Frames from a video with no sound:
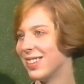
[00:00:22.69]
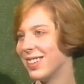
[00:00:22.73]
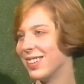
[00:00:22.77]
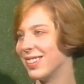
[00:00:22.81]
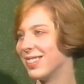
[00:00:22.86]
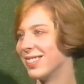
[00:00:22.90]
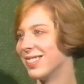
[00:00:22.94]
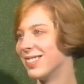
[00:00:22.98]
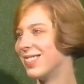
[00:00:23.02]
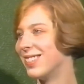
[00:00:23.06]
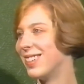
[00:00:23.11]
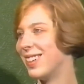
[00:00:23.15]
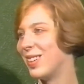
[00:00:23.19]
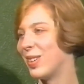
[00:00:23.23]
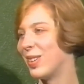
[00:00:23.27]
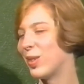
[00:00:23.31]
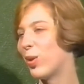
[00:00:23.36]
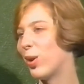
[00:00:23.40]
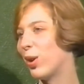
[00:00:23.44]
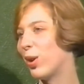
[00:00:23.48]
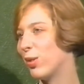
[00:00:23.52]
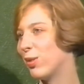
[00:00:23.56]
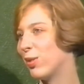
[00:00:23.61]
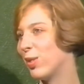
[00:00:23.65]
know, it's
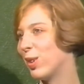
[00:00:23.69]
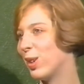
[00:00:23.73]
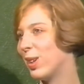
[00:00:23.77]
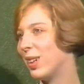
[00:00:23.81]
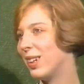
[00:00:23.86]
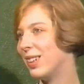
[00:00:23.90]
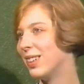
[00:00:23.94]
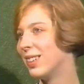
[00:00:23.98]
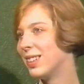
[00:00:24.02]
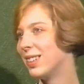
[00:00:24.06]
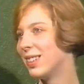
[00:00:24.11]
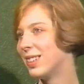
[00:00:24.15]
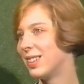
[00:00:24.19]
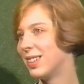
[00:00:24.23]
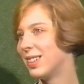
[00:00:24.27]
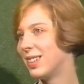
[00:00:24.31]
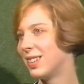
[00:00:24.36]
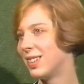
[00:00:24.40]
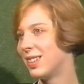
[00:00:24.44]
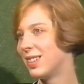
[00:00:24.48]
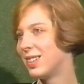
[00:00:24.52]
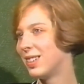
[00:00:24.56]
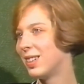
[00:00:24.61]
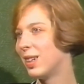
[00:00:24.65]
quite funny.
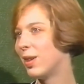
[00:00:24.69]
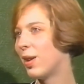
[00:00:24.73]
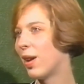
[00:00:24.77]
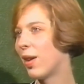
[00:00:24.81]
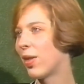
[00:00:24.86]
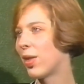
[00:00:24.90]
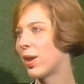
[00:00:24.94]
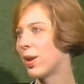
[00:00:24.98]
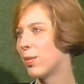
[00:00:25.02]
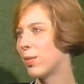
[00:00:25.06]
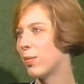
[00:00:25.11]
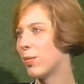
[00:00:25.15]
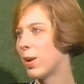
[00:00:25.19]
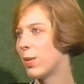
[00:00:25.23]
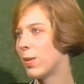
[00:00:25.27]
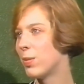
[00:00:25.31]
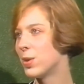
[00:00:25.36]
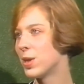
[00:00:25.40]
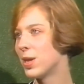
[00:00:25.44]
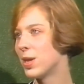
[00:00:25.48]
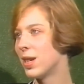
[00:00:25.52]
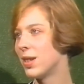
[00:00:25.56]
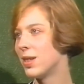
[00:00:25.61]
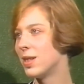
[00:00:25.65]
And I think
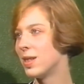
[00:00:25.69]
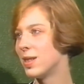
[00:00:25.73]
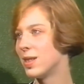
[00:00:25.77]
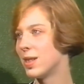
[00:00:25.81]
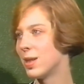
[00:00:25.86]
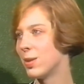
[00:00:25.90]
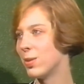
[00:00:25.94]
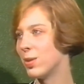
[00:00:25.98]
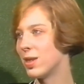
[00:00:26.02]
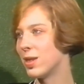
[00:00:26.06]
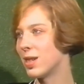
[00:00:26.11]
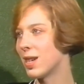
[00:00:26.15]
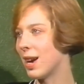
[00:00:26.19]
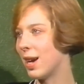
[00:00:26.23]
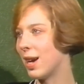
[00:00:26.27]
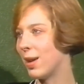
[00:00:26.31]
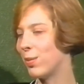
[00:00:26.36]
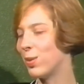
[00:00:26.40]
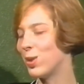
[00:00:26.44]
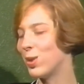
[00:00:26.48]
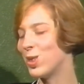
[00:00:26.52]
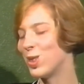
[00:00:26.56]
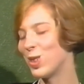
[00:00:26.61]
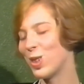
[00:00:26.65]
Mum's noticed it with
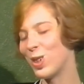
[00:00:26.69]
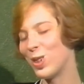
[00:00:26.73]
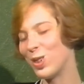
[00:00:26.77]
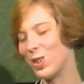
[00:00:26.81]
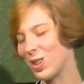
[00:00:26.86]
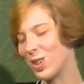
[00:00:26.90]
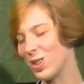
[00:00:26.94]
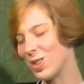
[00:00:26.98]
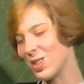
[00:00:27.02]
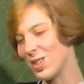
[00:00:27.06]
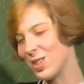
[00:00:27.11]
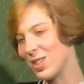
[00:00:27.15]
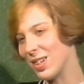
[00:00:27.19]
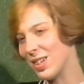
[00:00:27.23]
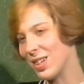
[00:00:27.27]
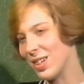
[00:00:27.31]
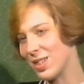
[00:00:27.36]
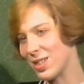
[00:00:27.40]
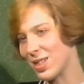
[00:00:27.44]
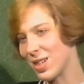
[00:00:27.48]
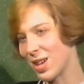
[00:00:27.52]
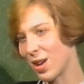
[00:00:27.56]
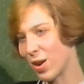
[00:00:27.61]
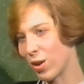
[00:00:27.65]
Dad, but she can't notice it in
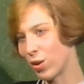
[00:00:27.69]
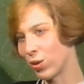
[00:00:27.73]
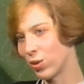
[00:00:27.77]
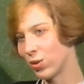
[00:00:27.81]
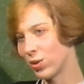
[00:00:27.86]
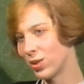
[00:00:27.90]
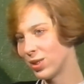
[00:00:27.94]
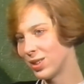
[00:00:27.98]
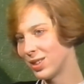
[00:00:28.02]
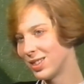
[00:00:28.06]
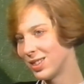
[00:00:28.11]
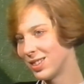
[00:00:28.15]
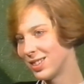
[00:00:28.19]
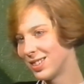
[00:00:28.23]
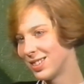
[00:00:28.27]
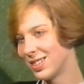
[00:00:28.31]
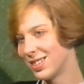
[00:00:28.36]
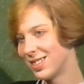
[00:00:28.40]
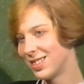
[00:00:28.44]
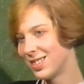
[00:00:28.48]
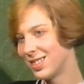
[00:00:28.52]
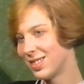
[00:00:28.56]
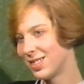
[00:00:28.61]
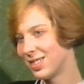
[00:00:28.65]
herself.
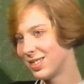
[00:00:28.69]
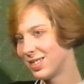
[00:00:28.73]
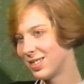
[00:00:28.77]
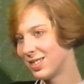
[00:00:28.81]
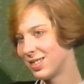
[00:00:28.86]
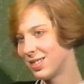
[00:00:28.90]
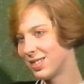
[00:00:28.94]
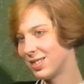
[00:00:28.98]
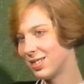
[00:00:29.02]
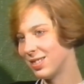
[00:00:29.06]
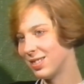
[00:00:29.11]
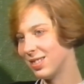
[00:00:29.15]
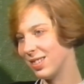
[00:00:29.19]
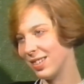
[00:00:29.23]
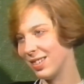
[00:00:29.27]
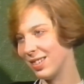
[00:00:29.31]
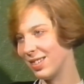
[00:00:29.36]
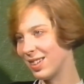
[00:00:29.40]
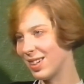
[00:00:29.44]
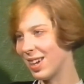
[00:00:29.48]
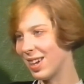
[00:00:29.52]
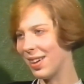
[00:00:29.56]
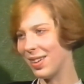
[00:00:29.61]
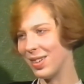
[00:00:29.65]

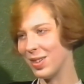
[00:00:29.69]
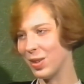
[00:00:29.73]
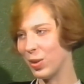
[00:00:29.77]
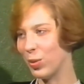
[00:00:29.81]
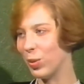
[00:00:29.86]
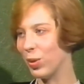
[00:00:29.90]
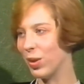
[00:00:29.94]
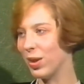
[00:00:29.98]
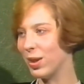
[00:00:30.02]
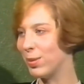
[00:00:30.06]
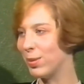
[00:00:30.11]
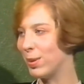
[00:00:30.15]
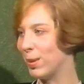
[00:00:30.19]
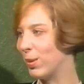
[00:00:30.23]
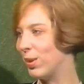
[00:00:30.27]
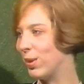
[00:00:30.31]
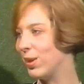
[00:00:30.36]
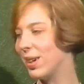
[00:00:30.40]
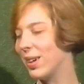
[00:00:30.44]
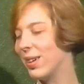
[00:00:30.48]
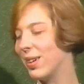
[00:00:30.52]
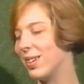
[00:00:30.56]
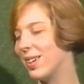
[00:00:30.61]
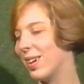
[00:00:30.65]
And Dad is not one of these people
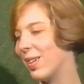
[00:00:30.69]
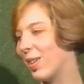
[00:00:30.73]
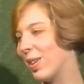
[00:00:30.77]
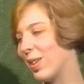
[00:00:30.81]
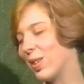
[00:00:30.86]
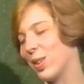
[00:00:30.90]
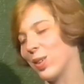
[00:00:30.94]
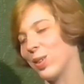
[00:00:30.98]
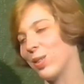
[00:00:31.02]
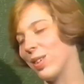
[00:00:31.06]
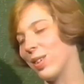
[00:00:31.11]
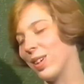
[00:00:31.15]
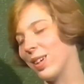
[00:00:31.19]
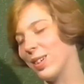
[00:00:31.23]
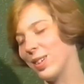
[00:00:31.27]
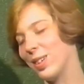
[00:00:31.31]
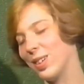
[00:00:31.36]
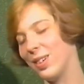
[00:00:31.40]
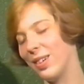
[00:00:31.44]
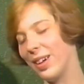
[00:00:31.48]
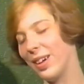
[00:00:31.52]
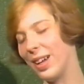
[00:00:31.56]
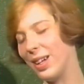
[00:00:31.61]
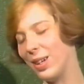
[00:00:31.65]
you go and tell that sort of thing
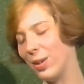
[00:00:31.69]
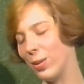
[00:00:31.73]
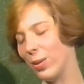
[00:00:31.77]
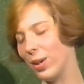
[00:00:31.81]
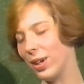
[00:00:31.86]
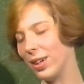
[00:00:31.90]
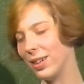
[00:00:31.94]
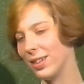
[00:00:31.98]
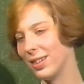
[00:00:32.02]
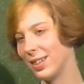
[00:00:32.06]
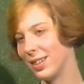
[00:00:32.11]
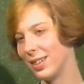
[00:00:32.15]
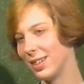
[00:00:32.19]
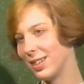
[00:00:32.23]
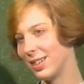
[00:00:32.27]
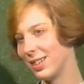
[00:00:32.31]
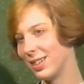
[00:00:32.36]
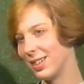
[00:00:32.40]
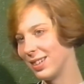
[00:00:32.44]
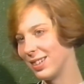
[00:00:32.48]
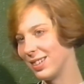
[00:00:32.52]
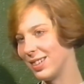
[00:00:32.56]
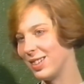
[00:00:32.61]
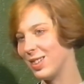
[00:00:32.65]
to anyway.
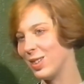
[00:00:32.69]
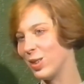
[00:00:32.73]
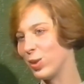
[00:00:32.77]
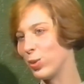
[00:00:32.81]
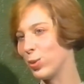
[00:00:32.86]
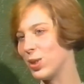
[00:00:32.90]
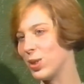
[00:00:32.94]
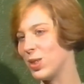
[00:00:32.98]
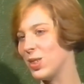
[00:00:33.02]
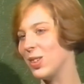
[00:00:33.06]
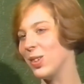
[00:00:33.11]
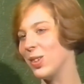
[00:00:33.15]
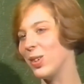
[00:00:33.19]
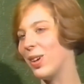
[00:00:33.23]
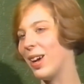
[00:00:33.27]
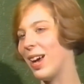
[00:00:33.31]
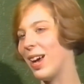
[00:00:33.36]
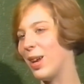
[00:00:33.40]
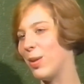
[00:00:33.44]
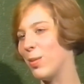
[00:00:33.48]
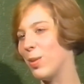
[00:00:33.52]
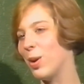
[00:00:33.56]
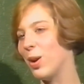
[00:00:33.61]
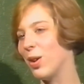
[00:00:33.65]
He just switches into a
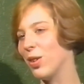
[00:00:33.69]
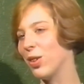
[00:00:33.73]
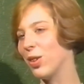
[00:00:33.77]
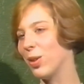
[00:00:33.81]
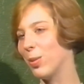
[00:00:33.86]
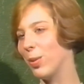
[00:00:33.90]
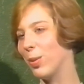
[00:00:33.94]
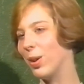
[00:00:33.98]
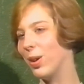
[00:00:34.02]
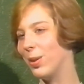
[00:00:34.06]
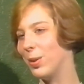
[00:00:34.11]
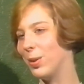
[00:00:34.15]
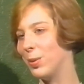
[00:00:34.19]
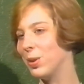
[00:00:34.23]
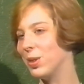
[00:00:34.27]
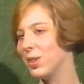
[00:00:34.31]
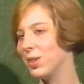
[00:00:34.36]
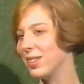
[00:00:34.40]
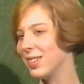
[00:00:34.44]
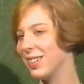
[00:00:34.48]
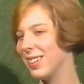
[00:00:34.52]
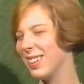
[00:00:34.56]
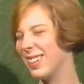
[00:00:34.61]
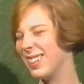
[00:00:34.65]
headmaster mode, which
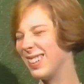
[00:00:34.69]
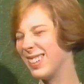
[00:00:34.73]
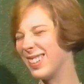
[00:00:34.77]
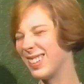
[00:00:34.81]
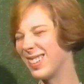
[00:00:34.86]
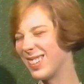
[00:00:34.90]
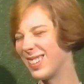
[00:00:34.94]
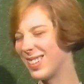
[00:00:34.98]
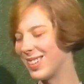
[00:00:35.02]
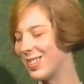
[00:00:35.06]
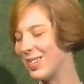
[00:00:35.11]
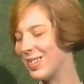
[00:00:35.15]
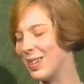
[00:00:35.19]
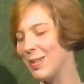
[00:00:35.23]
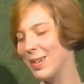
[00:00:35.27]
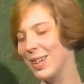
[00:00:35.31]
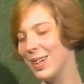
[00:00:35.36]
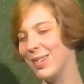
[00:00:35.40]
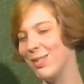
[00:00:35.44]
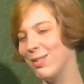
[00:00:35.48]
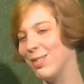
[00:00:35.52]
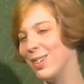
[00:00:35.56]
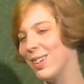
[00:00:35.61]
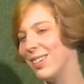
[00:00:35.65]
is
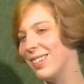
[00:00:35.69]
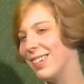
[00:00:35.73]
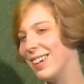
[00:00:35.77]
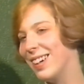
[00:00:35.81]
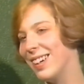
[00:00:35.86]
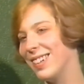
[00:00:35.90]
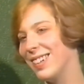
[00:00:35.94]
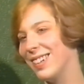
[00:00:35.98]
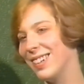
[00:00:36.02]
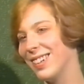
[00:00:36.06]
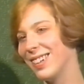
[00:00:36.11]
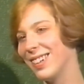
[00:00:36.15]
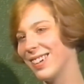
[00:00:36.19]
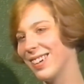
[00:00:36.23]
extremely infuriating.